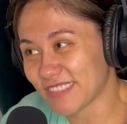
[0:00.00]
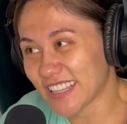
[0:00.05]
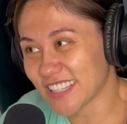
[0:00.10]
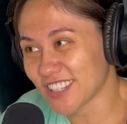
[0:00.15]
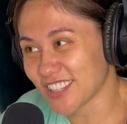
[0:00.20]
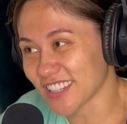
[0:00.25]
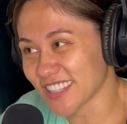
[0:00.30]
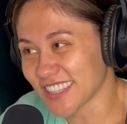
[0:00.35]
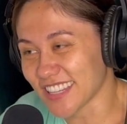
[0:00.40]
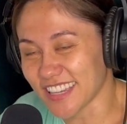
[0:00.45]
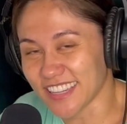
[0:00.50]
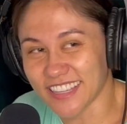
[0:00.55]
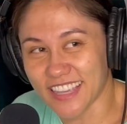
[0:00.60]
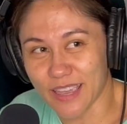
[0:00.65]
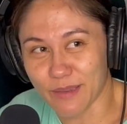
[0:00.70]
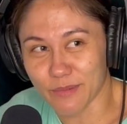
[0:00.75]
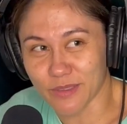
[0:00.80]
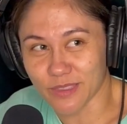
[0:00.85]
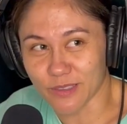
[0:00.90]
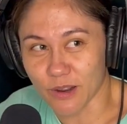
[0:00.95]
It's just like
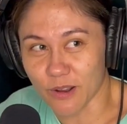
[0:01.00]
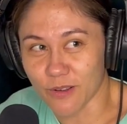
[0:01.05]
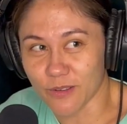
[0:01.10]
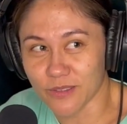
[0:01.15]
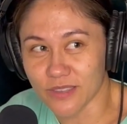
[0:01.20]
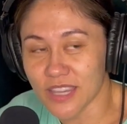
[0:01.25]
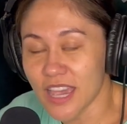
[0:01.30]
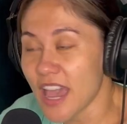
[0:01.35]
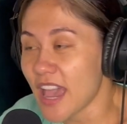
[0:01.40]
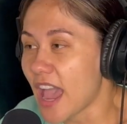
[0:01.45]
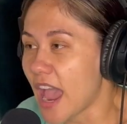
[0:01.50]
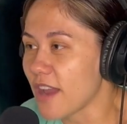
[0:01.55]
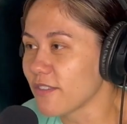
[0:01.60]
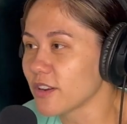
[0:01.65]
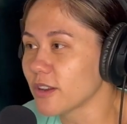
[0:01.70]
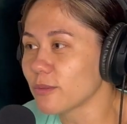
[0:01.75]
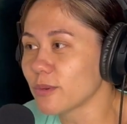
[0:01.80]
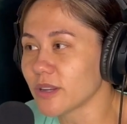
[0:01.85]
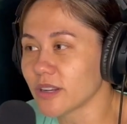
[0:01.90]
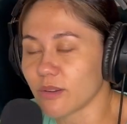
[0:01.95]
Game of Thrones.
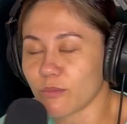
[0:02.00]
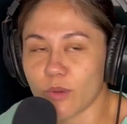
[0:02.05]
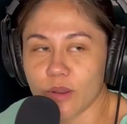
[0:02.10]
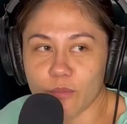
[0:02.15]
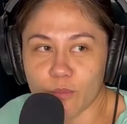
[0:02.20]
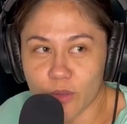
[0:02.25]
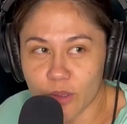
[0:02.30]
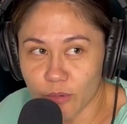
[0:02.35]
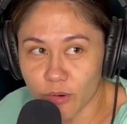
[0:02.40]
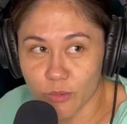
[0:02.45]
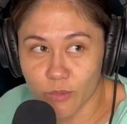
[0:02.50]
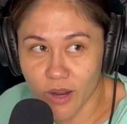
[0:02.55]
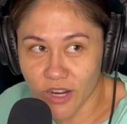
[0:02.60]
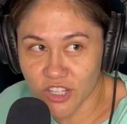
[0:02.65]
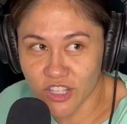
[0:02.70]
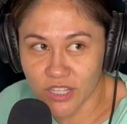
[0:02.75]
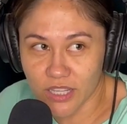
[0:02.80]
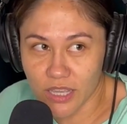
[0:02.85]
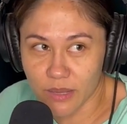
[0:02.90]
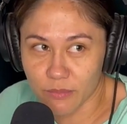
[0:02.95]
Everyone, when we were
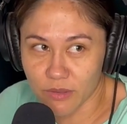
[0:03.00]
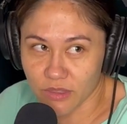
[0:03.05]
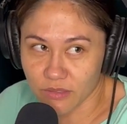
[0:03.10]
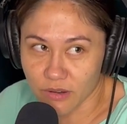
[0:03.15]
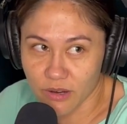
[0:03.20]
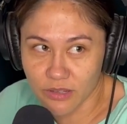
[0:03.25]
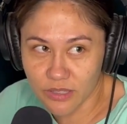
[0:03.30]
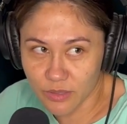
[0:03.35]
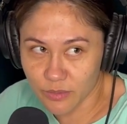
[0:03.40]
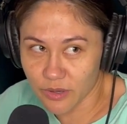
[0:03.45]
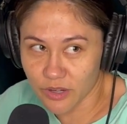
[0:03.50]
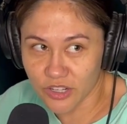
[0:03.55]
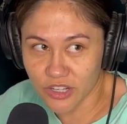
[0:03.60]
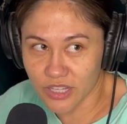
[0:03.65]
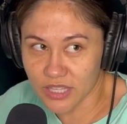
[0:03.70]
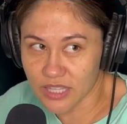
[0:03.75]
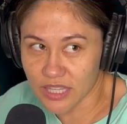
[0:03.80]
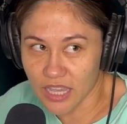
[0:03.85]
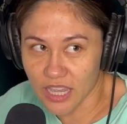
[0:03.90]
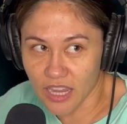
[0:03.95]
watching Game of Thrones, we were
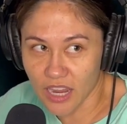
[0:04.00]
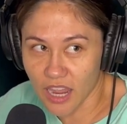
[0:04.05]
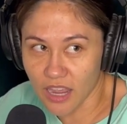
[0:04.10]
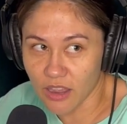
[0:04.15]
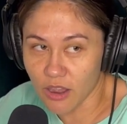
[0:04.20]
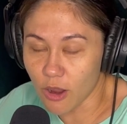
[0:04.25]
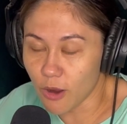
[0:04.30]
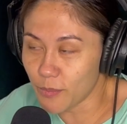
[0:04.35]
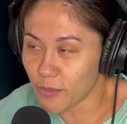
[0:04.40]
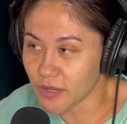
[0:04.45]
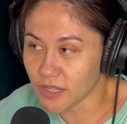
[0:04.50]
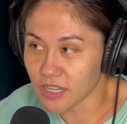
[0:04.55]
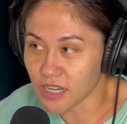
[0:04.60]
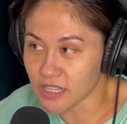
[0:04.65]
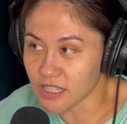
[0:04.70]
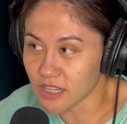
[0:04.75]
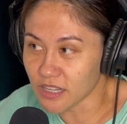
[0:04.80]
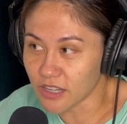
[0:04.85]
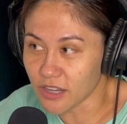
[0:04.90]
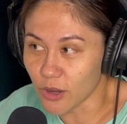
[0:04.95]
just like, I hope it
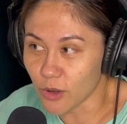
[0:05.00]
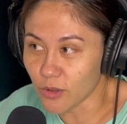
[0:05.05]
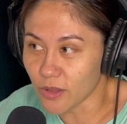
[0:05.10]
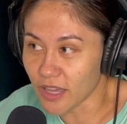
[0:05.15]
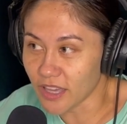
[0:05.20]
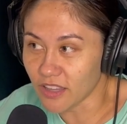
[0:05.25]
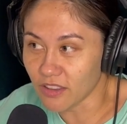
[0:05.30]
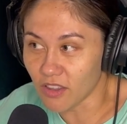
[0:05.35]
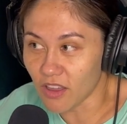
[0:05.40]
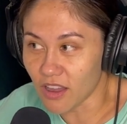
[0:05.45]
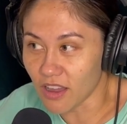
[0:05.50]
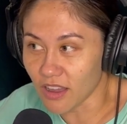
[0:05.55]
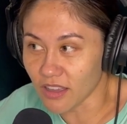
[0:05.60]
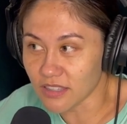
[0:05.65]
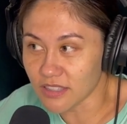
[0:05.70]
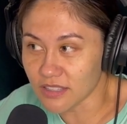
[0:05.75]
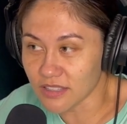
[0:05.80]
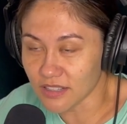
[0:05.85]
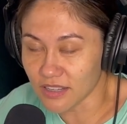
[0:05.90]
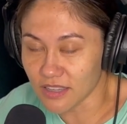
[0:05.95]
doesn't go like Lost.